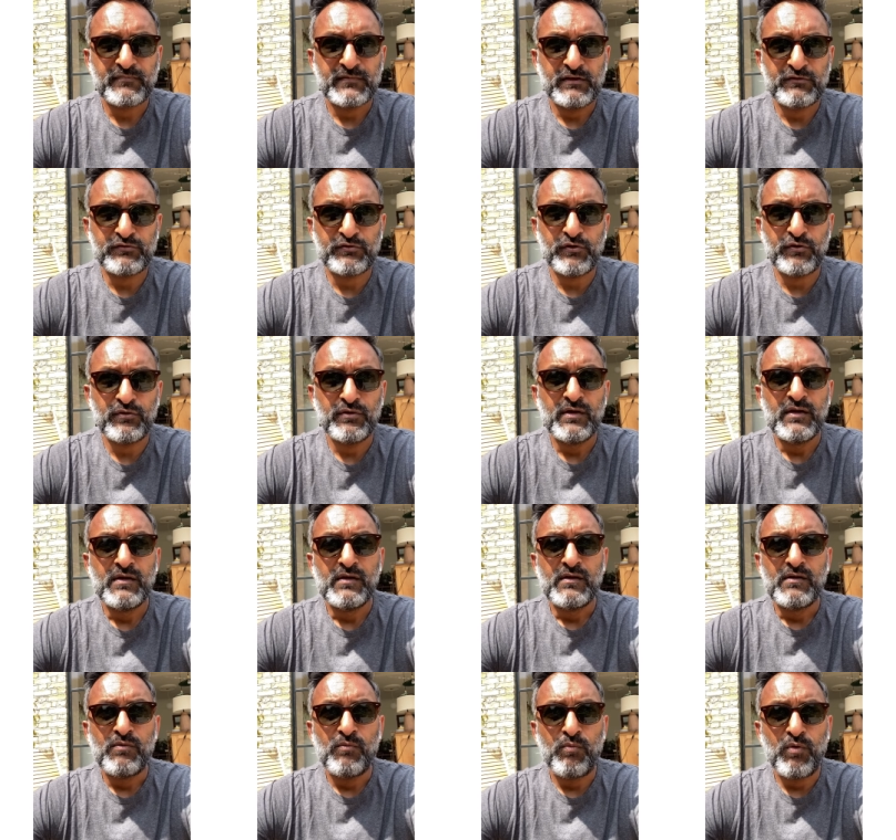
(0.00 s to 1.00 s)
So
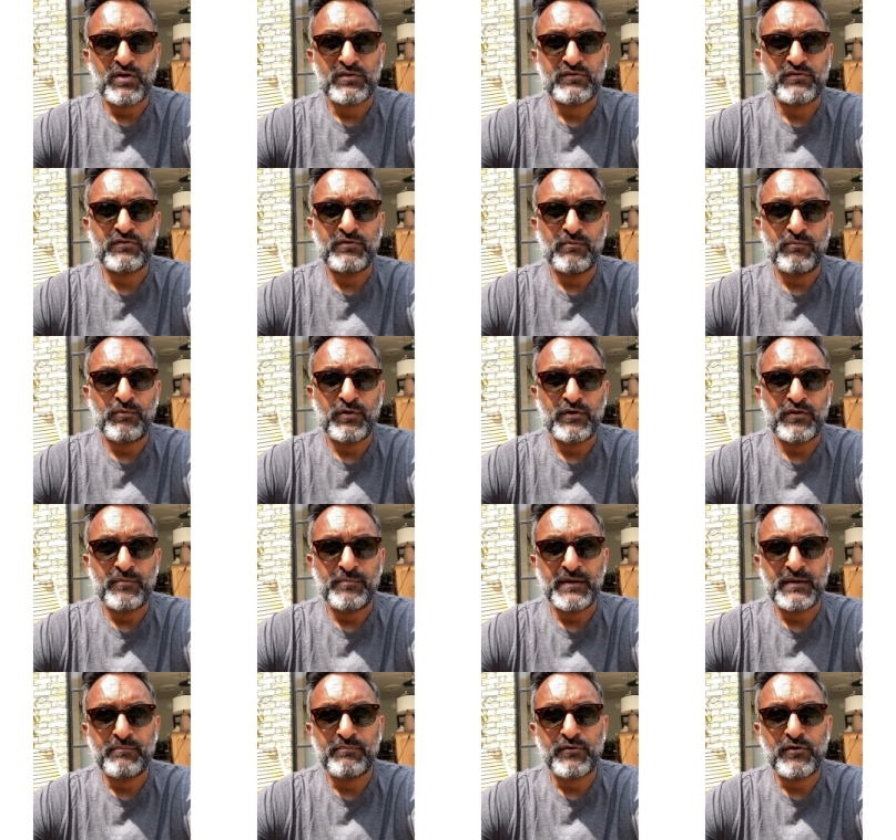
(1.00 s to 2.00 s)
what's the, one of the
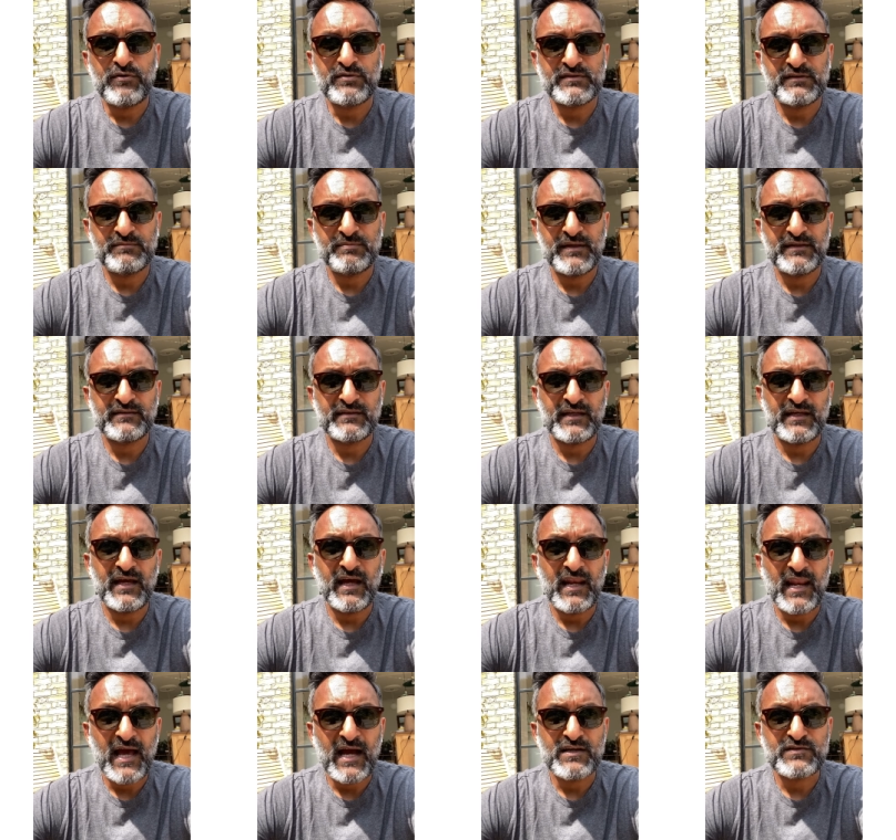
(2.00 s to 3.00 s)
big pros is basically
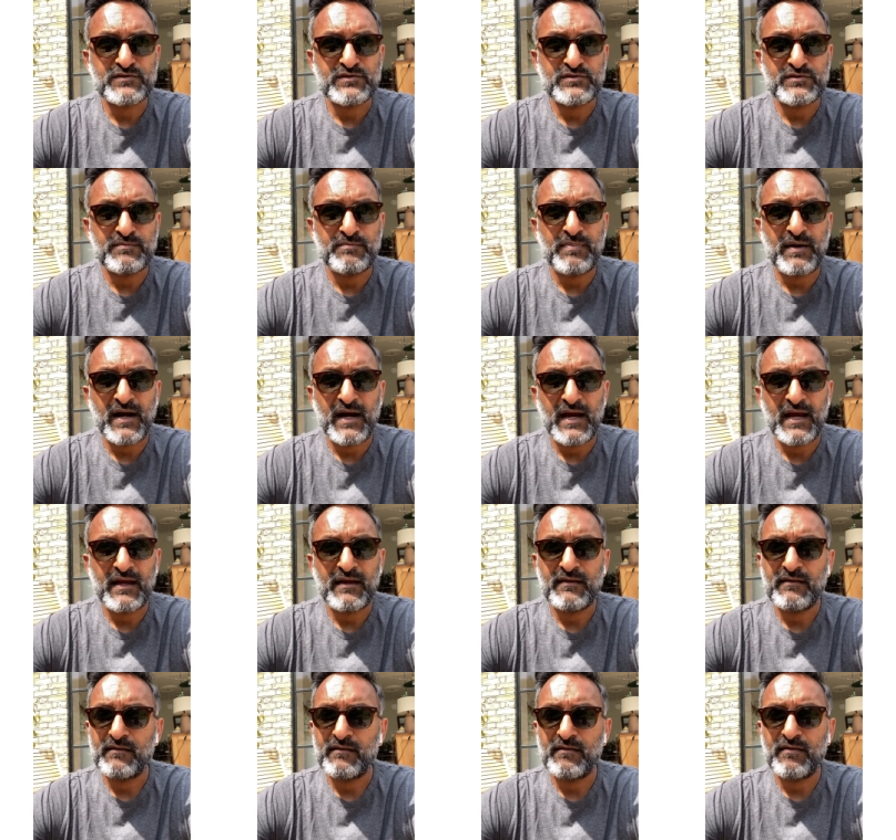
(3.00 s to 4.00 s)
allows you to
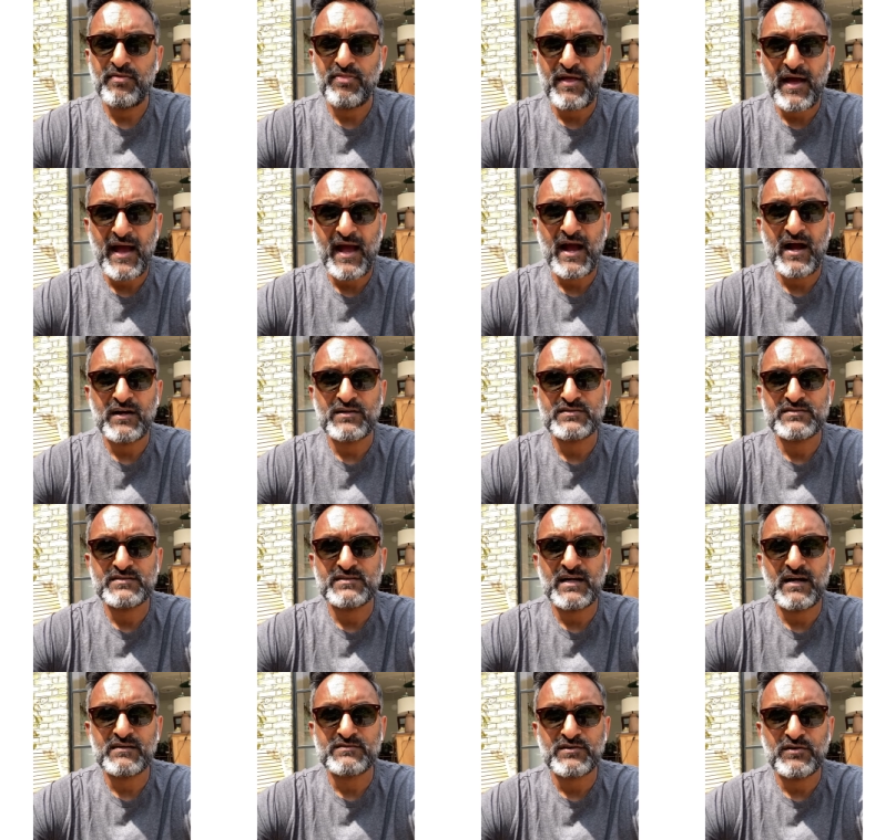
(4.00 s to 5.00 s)
buy that house
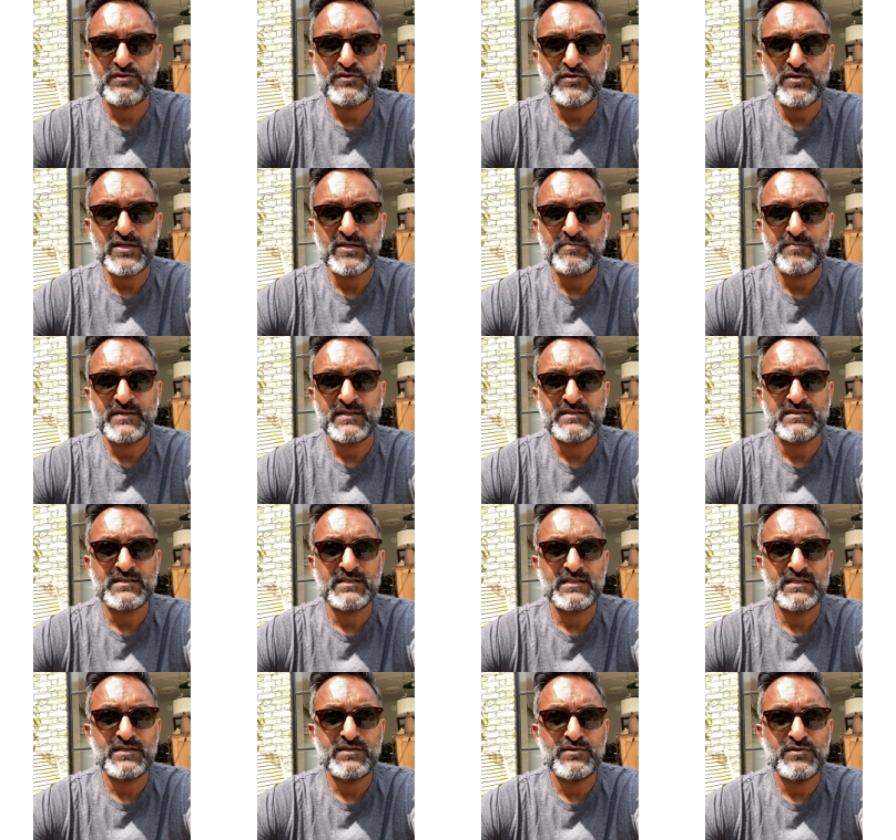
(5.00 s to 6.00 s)
that has got no
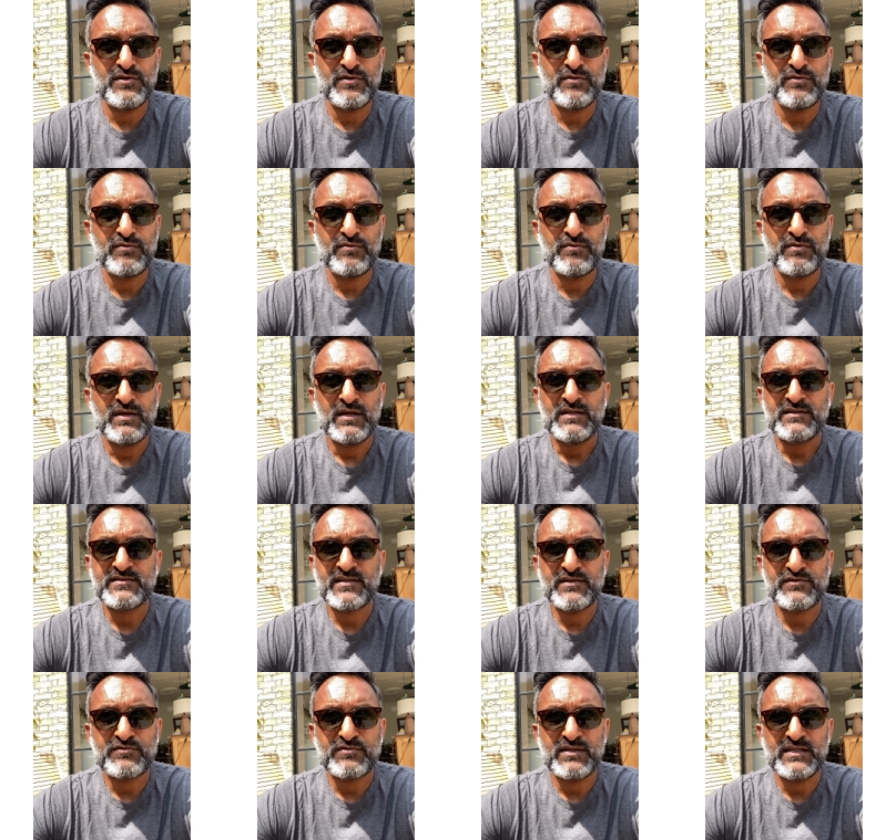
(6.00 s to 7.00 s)
EPC, no
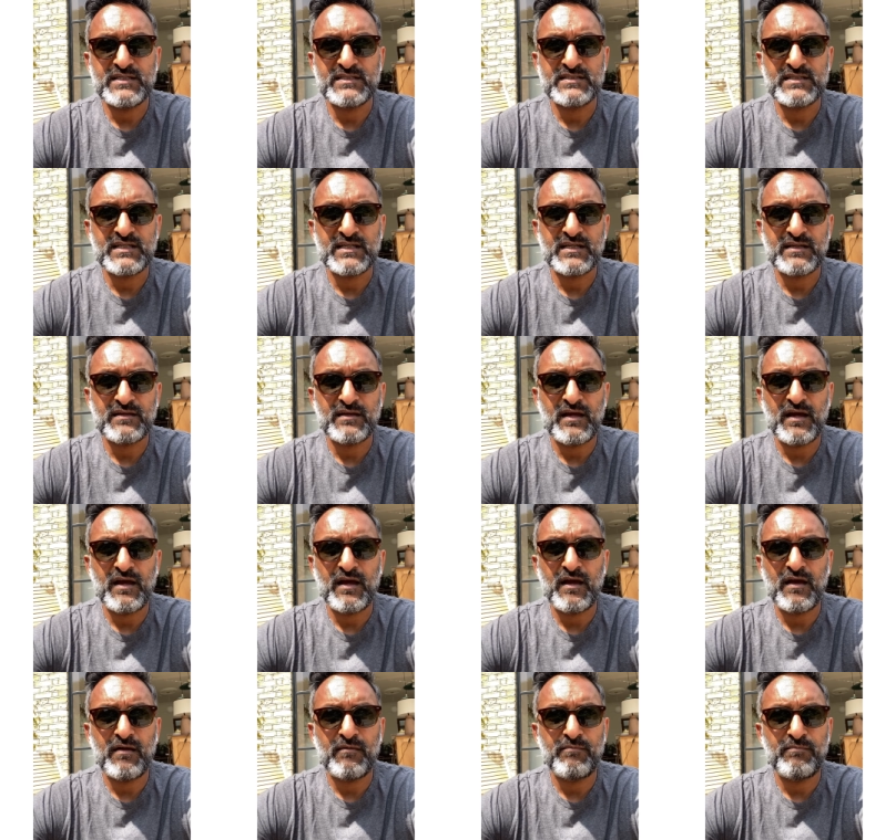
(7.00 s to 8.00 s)
central heating,
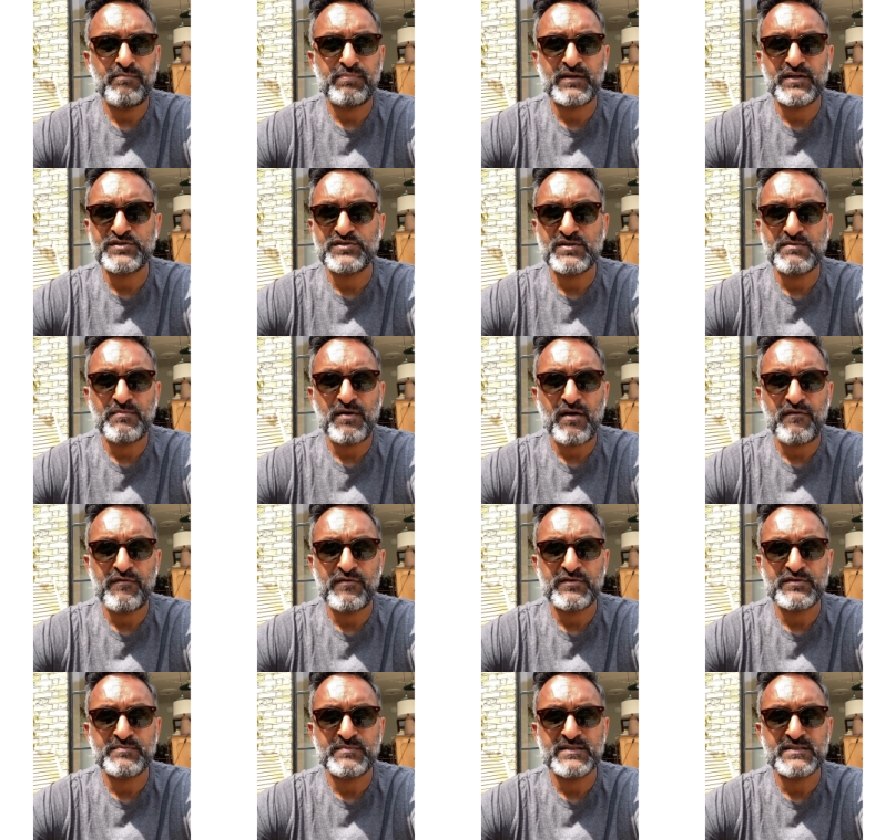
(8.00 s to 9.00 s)
uh, kitchen and
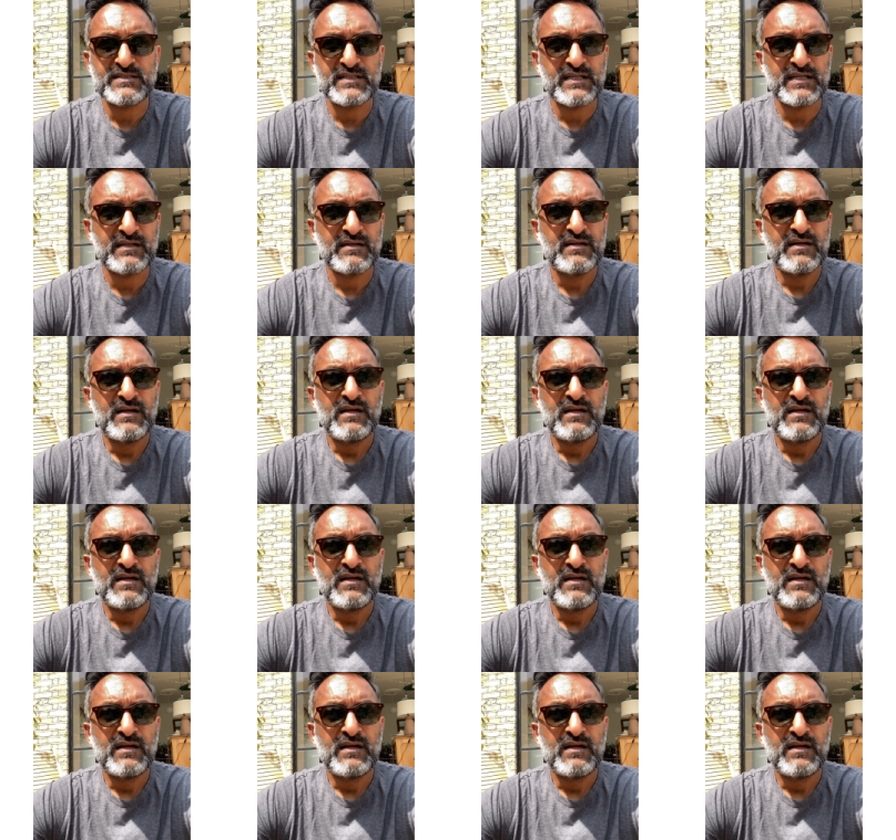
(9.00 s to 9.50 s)
bathrooms missing,